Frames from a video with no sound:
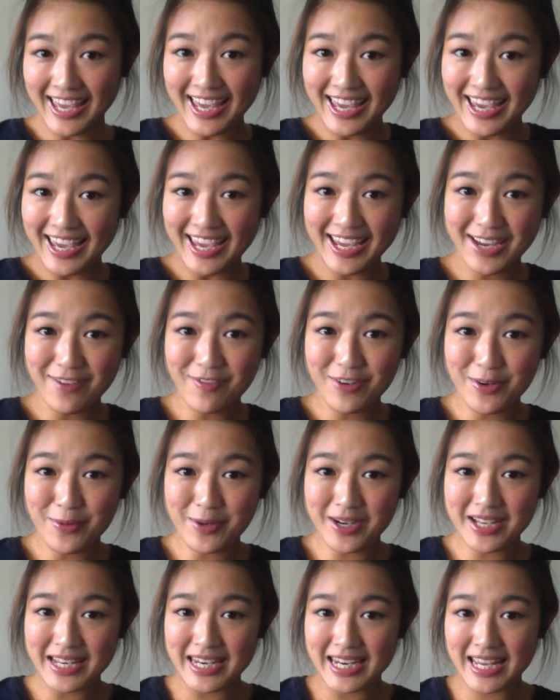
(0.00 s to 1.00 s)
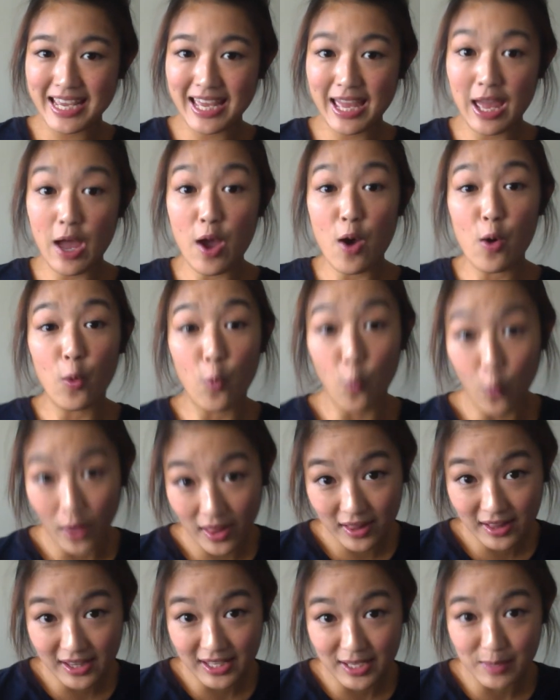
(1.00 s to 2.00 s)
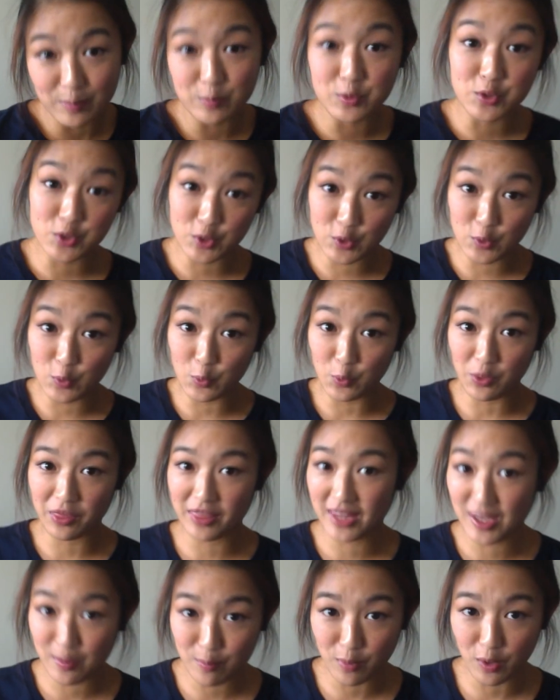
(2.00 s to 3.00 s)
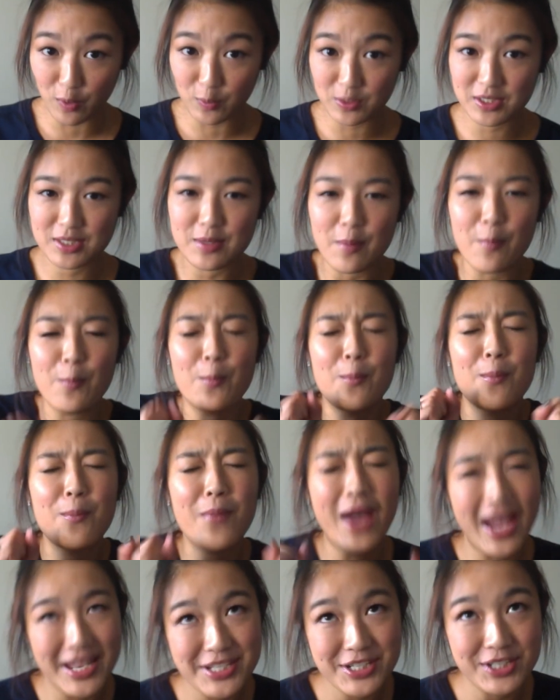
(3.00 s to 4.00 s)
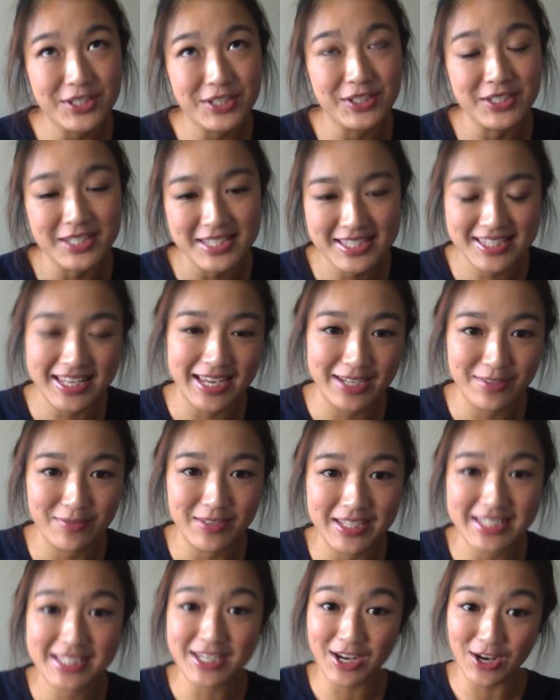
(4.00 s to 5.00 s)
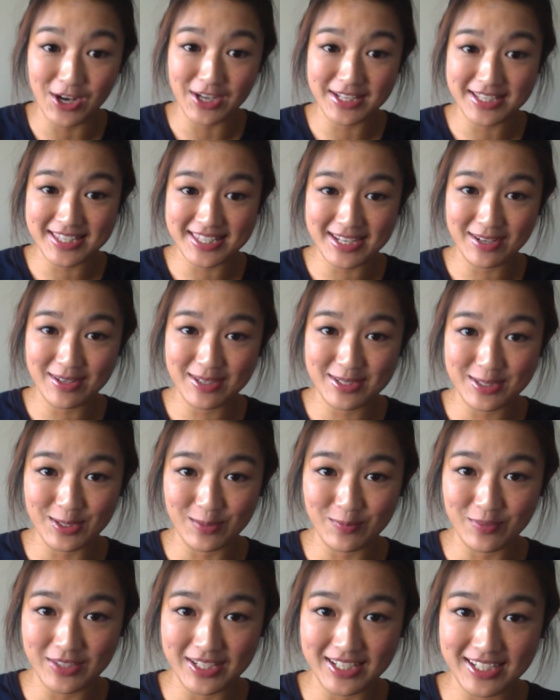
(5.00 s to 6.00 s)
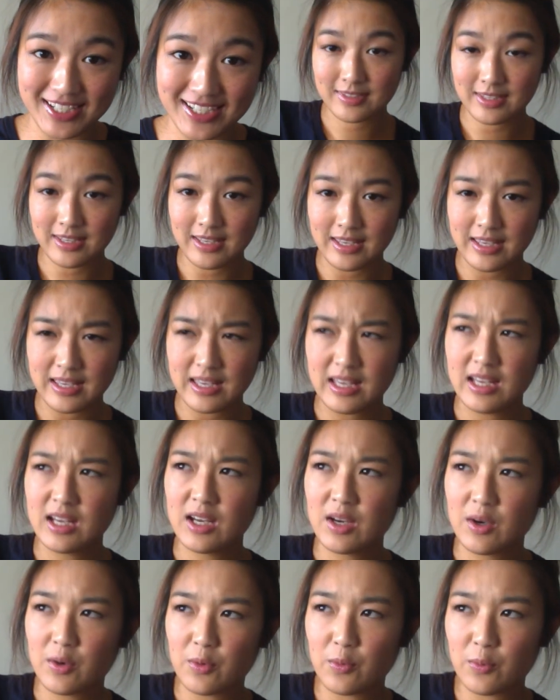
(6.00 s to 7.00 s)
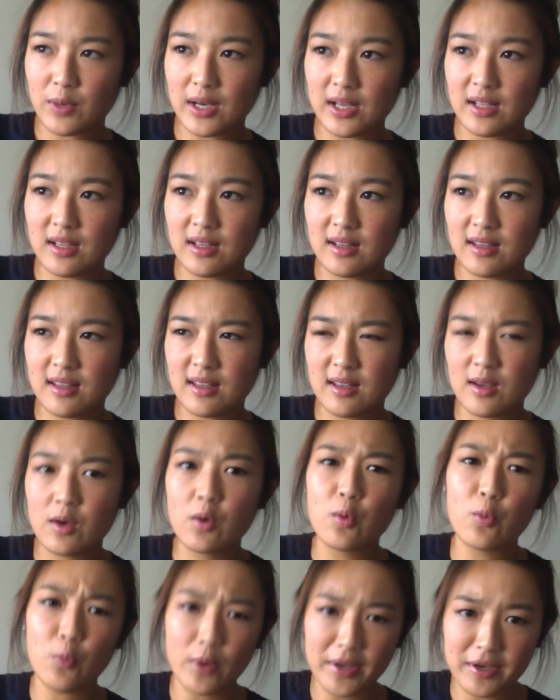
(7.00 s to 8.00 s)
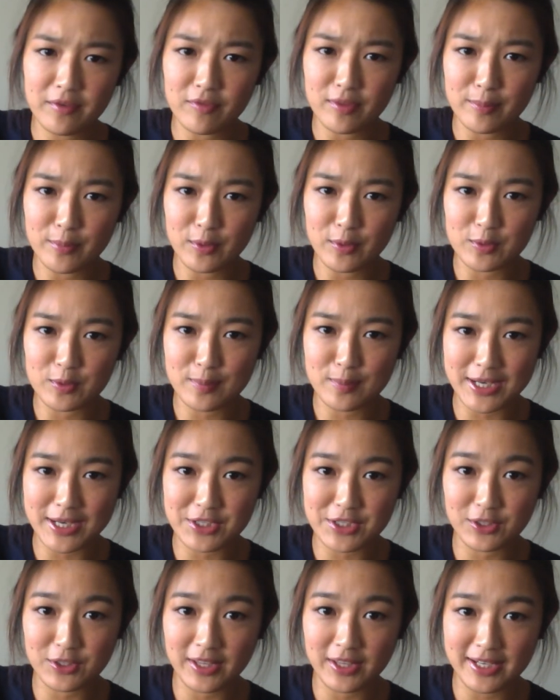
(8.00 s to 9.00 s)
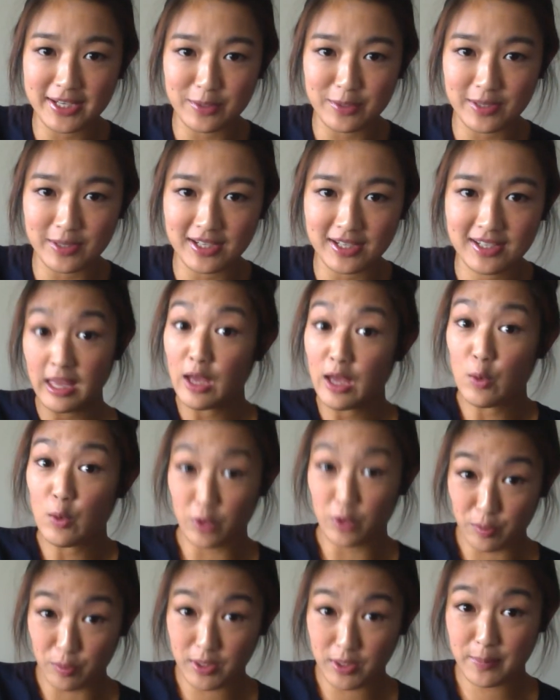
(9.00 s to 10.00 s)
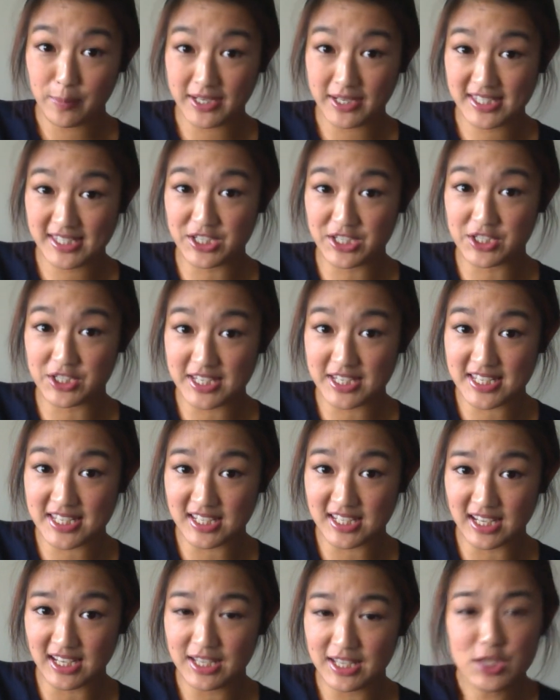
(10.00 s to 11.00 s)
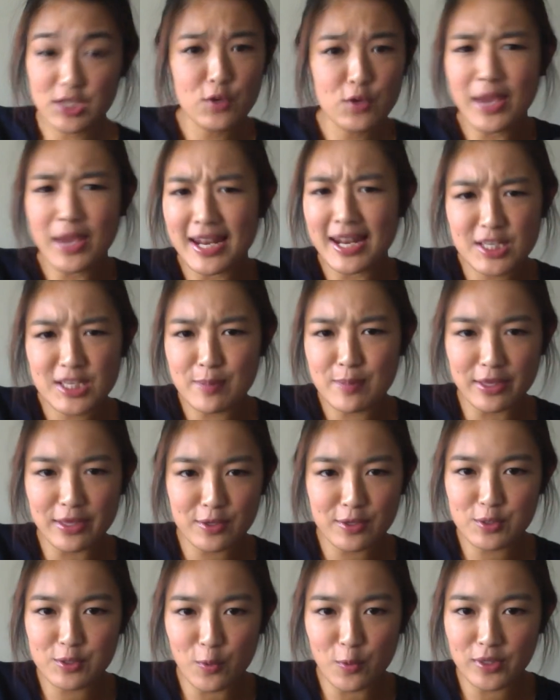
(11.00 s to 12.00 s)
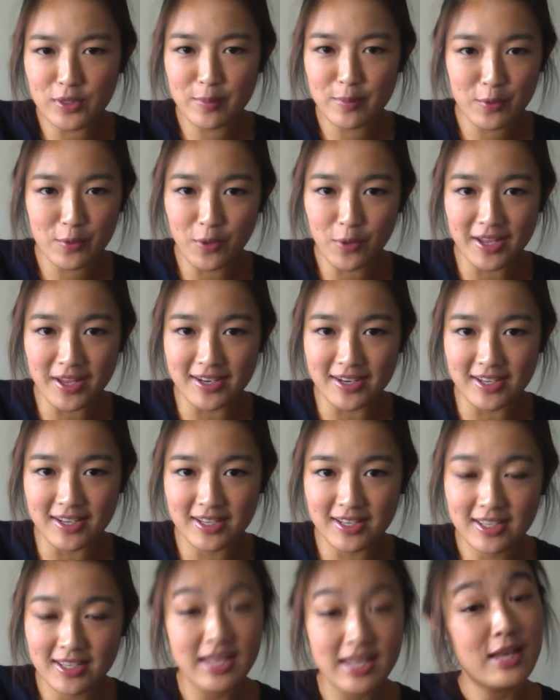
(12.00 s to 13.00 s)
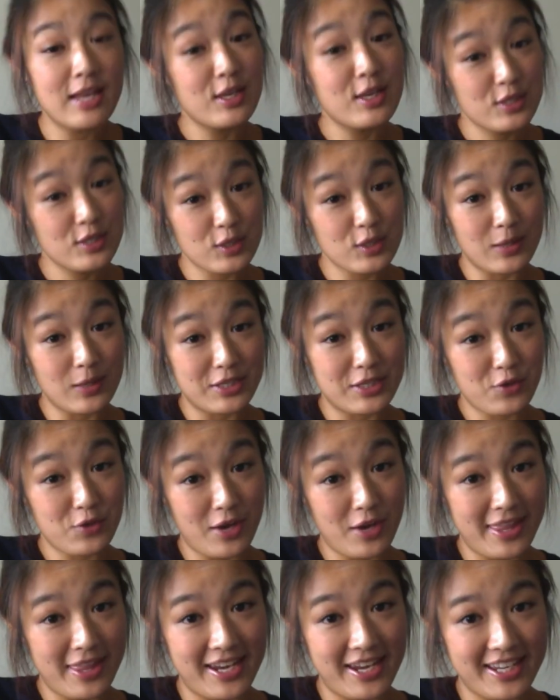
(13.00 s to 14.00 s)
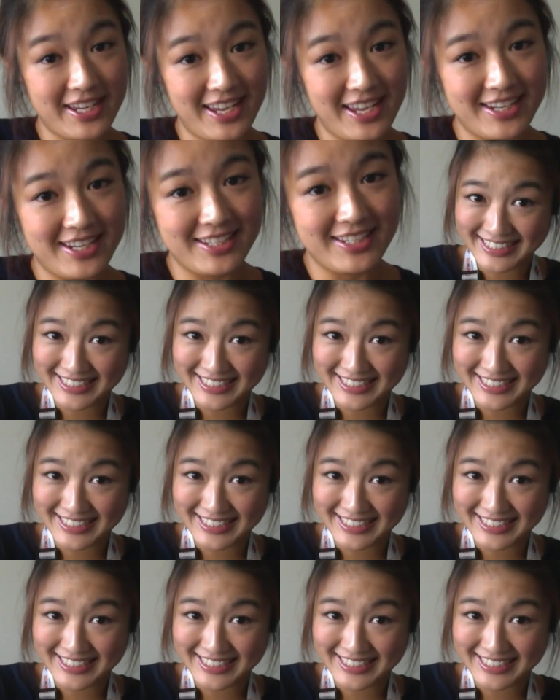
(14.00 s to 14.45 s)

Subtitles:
Hey everyone! Welcome to the most magical segment on Serendipity. Well, one of the most magical anyway. With me being such a Disney nut, you can't expect there to only be one. So let's try that again.